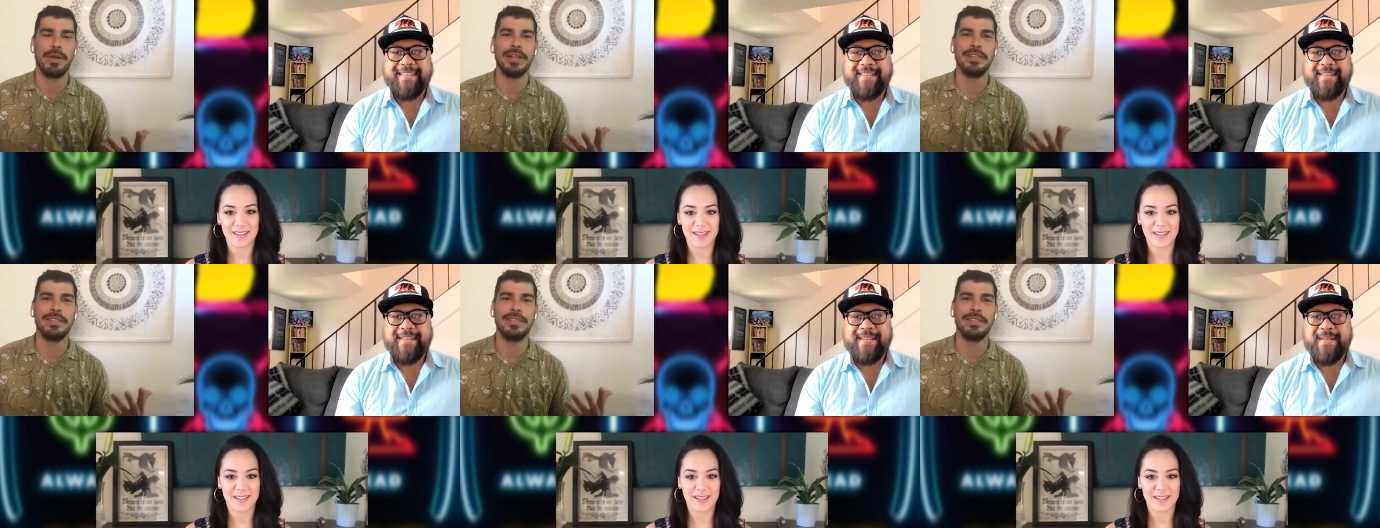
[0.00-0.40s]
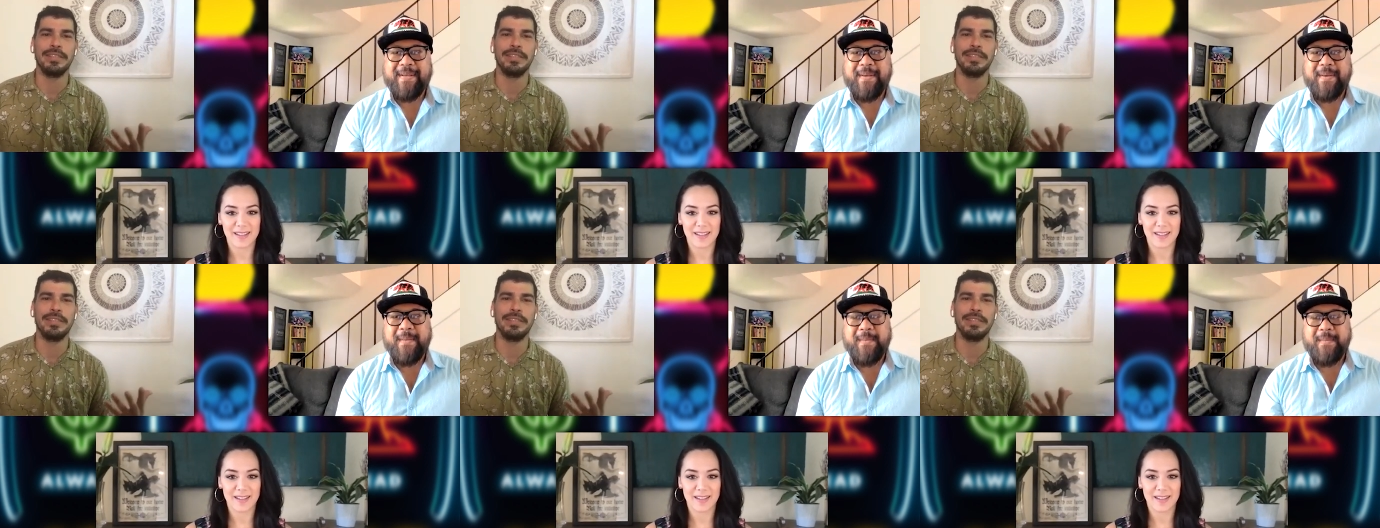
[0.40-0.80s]
Speaker 1: putting
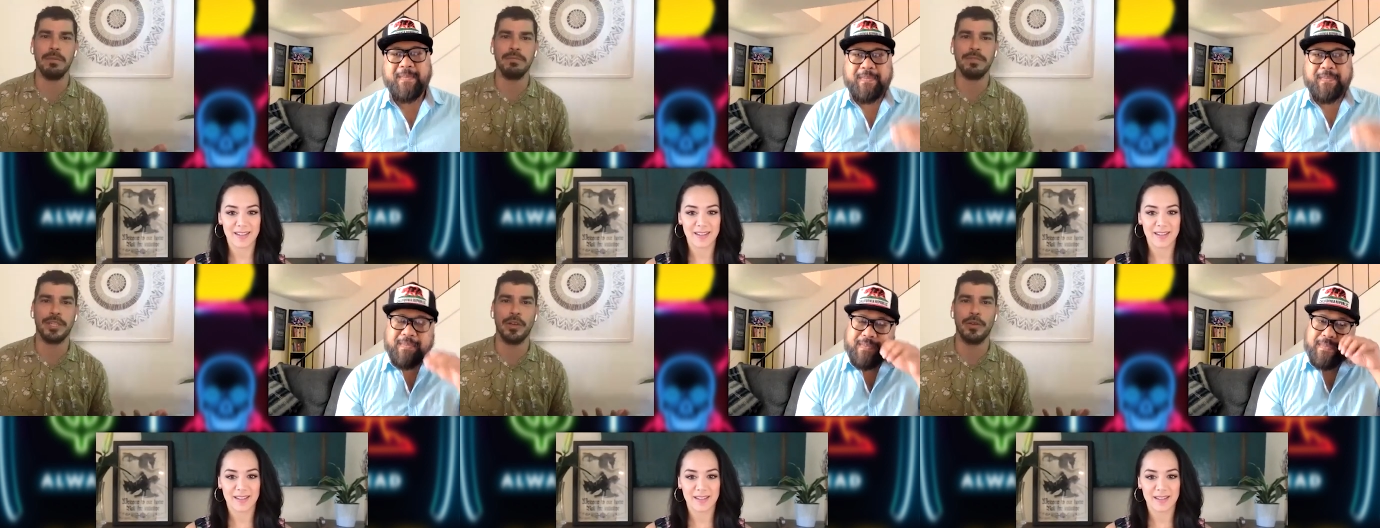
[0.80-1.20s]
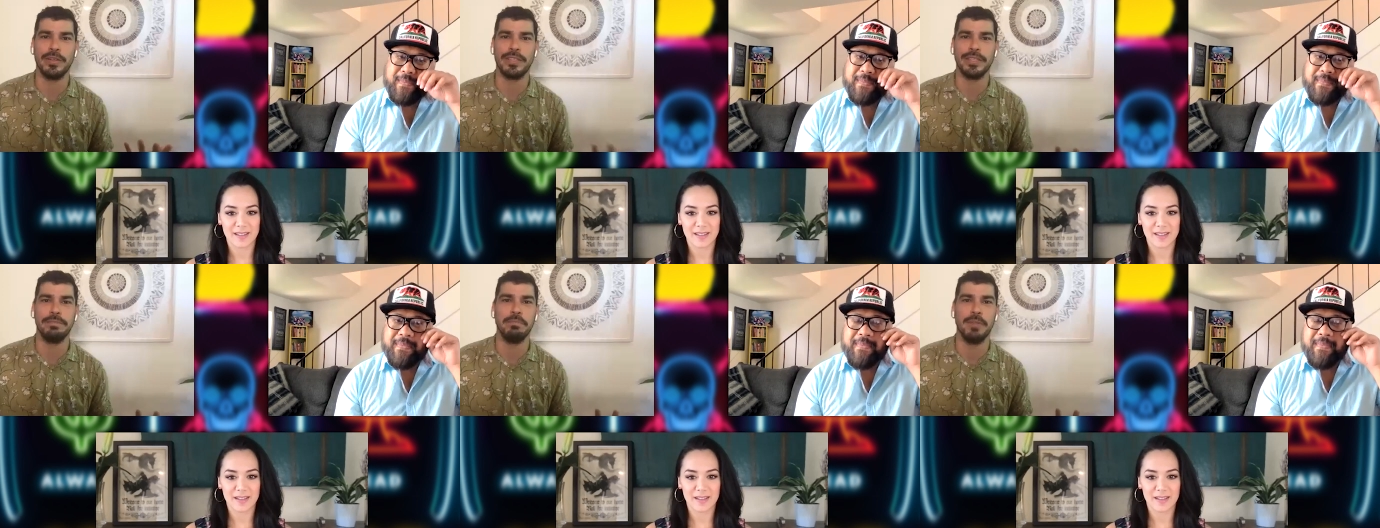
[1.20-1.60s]
together a team
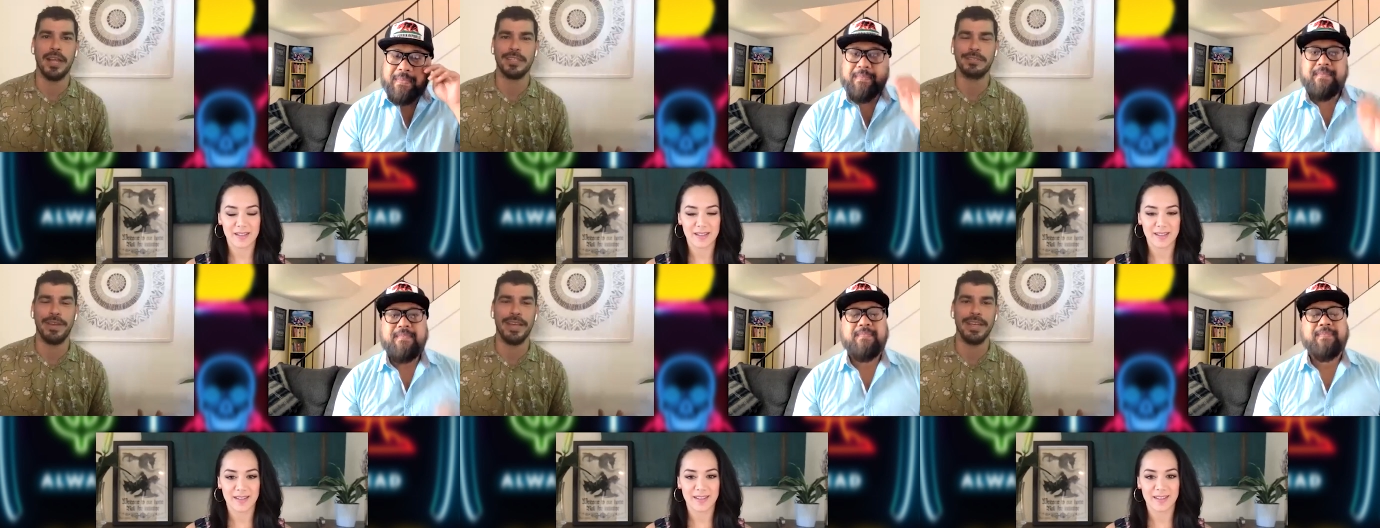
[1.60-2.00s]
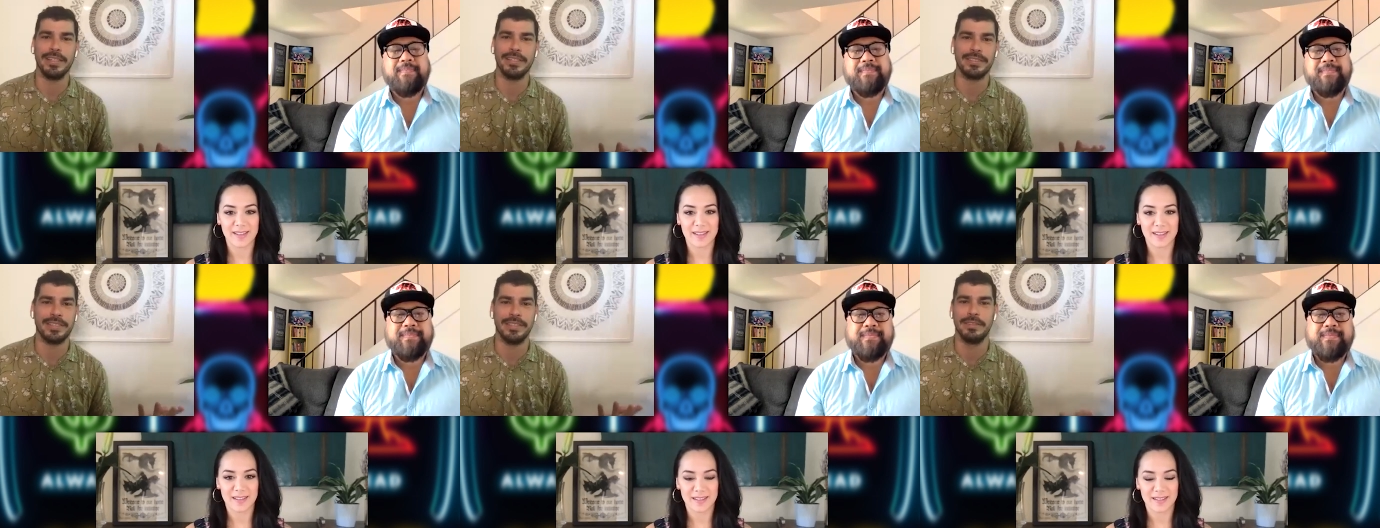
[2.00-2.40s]
to go into Las
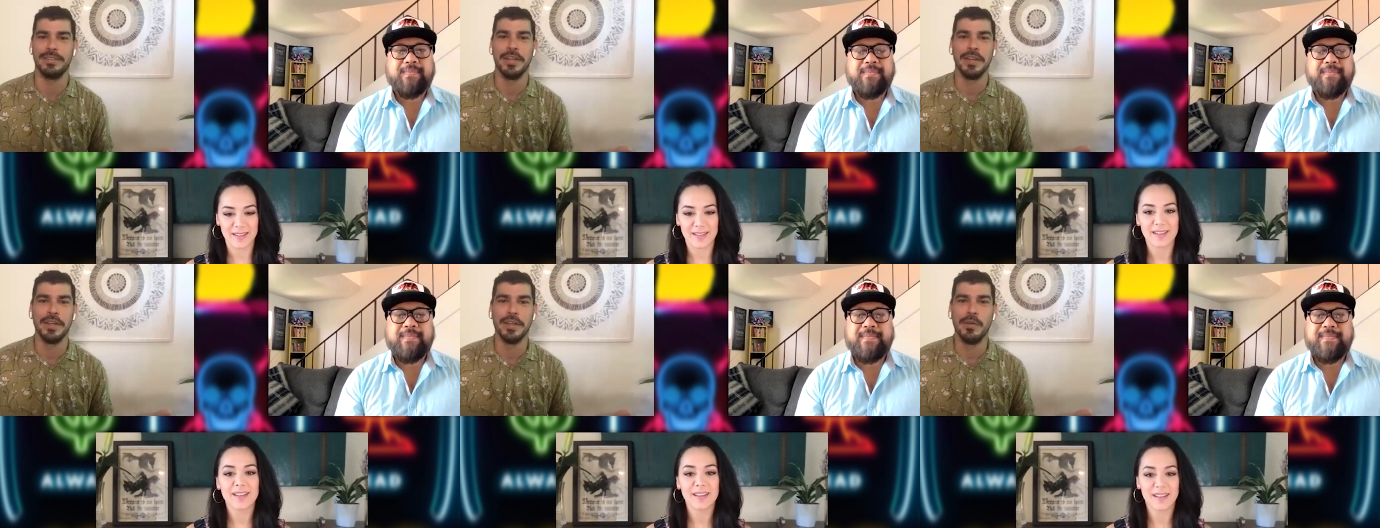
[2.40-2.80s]
Vegas and